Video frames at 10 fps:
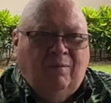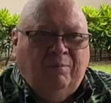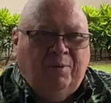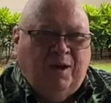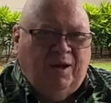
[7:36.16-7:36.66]

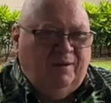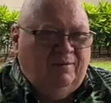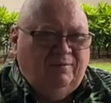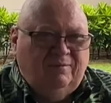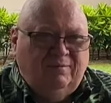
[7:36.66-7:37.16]
But
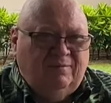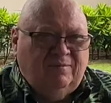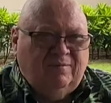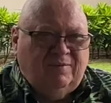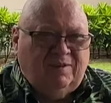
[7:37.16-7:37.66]

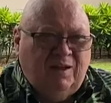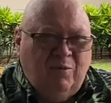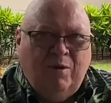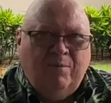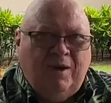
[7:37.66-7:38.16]
they
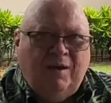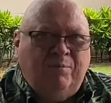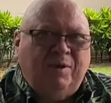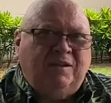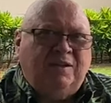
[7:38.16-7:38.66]
want to make a
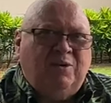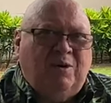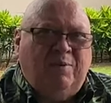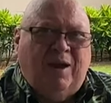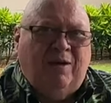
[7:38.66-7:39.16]
big deal
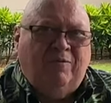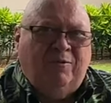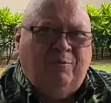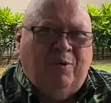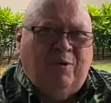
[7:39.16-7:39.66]
about it
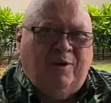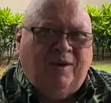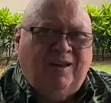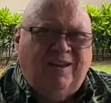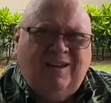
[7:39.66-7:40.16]
for Boeing.
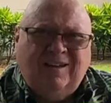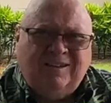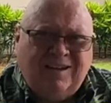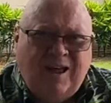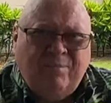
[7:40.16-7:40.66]

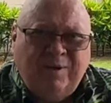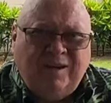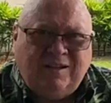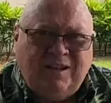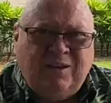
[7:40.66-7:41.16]
It's not a
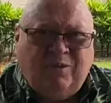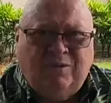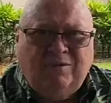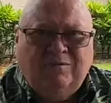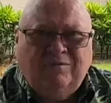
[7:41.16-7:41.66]
big
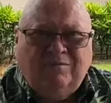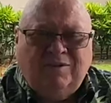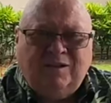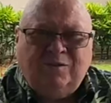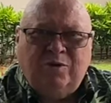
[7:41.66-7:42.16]
deal.
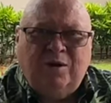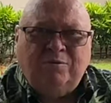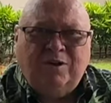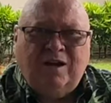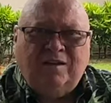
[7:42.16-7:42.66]
That's what I'm
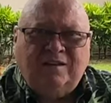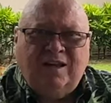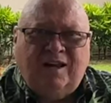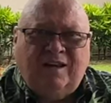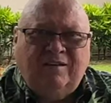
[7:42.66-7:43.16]
trying to
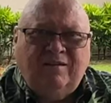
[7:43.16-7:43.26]
say.